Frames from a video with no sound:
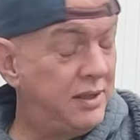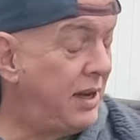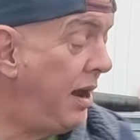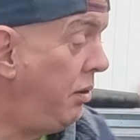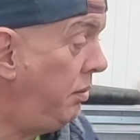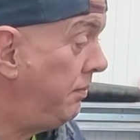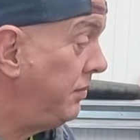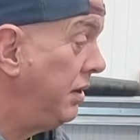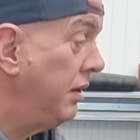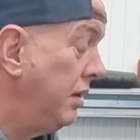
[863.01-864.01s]
So
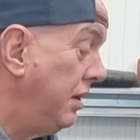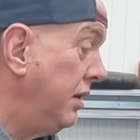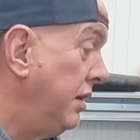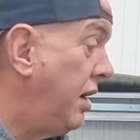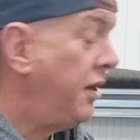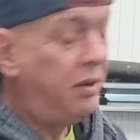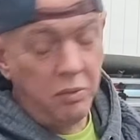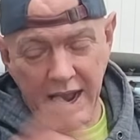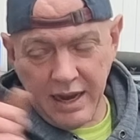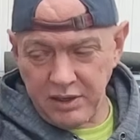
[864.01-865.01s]
I think,
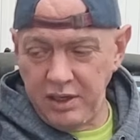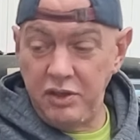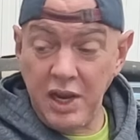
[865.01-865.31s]
well, actually,